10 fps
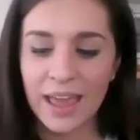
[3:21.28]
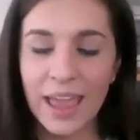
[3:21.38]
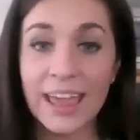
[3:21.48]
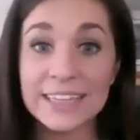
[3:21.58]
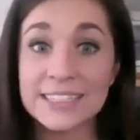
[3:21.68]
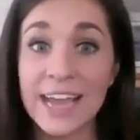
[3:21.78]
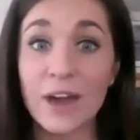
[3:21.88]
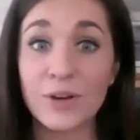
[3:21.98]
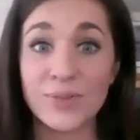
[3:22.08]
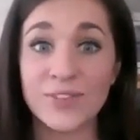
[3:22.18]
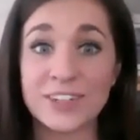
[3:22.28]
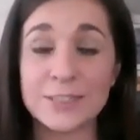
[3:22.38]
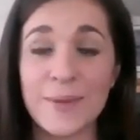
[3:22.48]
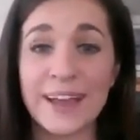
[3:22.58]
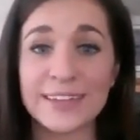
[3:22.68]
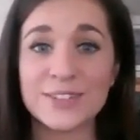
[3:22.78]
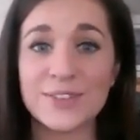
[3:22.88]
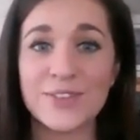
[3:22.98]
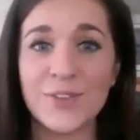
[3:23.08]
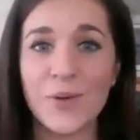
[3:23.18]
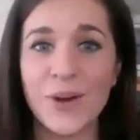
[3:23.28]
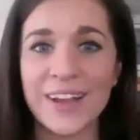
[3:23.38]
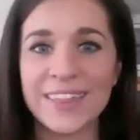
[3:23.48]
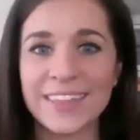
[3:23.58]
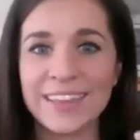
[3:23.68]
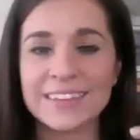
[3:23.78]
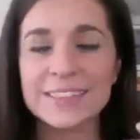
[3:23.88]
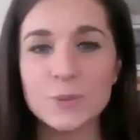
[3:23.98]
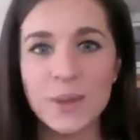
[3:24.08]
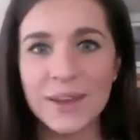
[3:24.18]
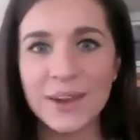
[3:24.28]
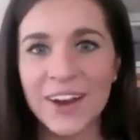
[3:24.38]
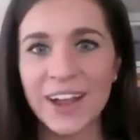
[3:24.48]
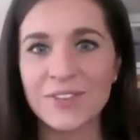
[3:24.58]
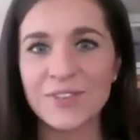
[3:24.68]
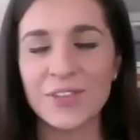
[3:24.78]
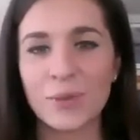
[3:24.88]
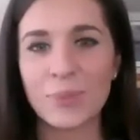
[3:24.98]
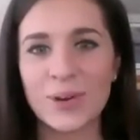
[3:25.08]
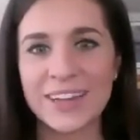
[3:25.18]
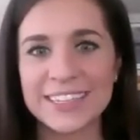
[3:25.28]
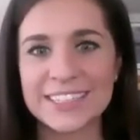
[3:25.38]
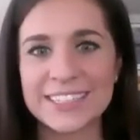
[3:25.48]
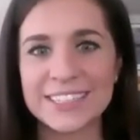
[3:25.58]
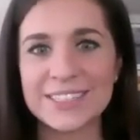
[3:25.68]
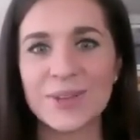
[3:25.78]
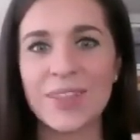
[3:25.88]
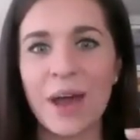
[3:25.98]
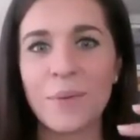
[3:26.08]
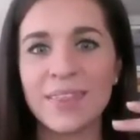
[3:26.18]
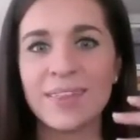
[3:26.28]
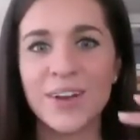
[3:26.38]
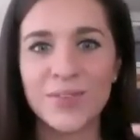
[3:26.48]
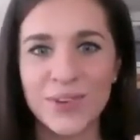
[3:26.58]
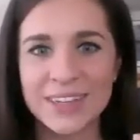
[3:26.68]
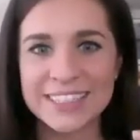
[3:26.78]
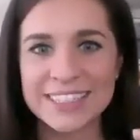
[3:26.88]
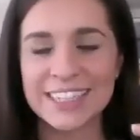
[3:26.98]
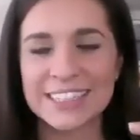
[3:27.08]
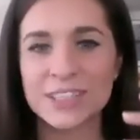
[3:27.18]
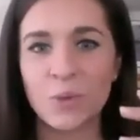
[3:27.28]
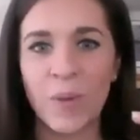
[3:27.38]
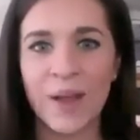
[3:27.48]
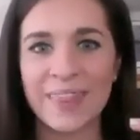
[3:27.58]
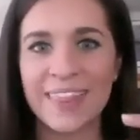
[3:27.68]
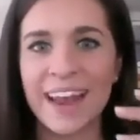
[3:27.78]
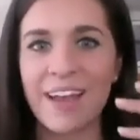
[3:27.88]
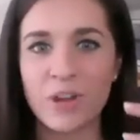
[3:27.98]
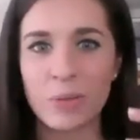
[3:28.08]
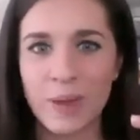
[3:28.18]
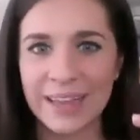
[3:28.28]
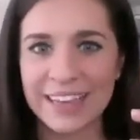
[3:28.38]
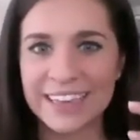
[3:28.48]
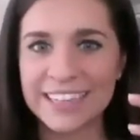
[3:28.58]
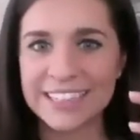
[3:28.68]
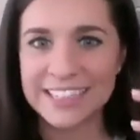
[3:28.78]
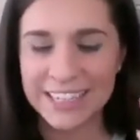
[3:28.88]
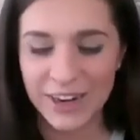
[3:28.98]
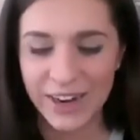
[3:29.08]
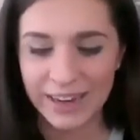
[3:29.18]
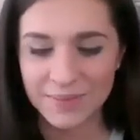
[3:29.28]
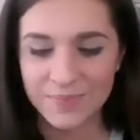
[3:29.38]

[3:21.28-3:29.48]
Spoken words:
And out of respect for the speaker and for the priest, so that way their voice is the one that everybody is hearing.